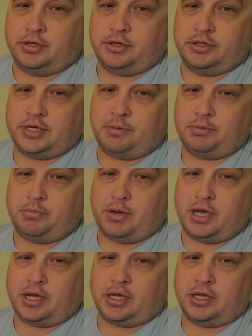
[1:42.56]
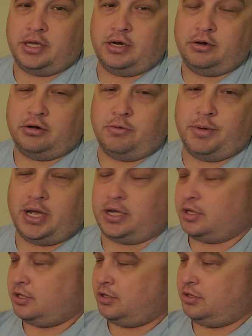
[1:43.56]
tap the back and it'll go back,
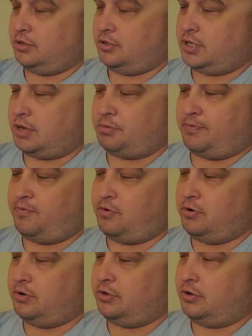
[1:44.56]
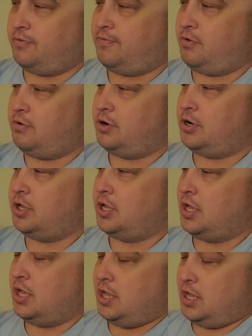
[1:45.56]
tap the forward and it'll go forward.
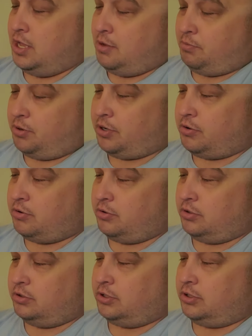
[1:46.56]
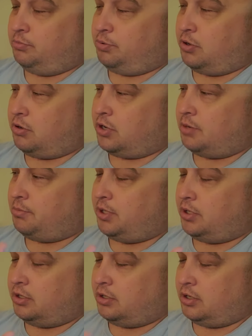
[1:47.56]
Pretty cool little program
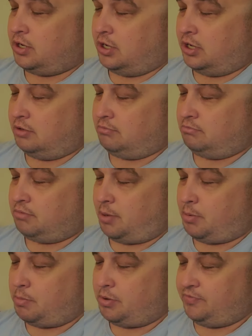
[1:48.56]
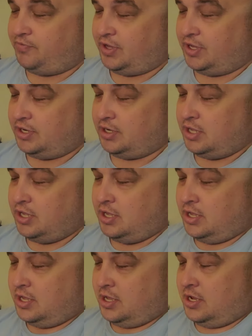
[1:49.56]
here. I'm a big fan,
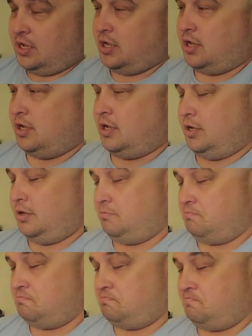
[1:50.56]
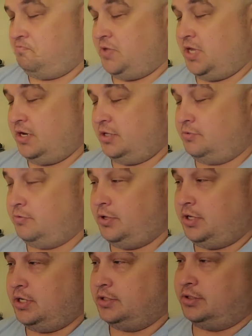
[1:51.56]
and it's
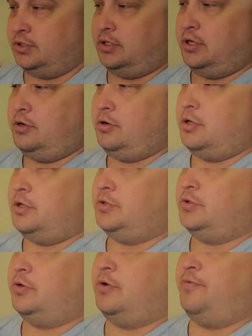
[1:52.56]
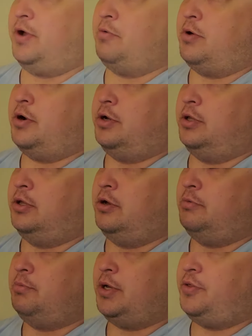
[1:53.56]
really easy to load. So if I wanted to
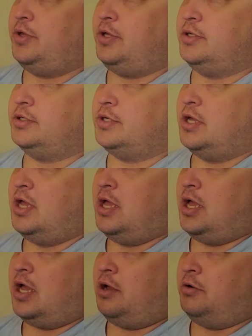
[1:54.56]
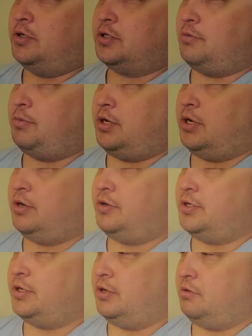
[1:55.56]
load my things, I would just come in here
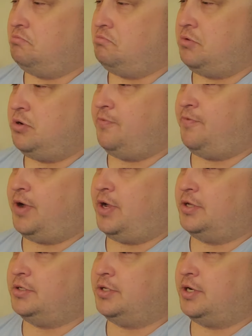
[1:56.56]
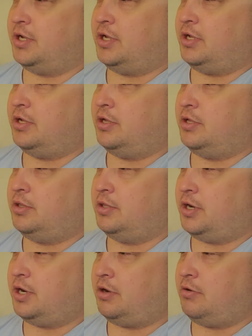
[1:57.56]
to new files that
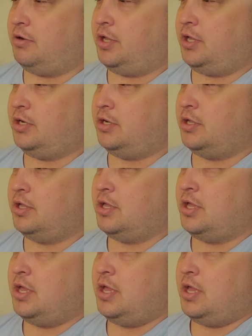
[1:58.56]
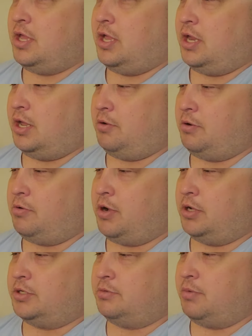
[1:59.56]
I create, and I would go
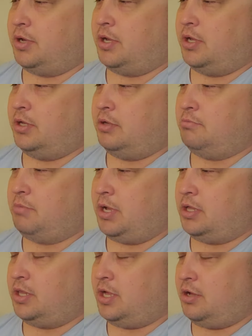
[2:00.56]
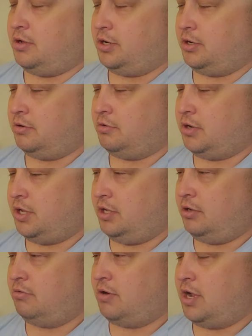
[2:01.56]
out to my cloud
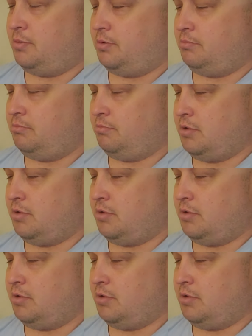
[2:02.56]
and grab them.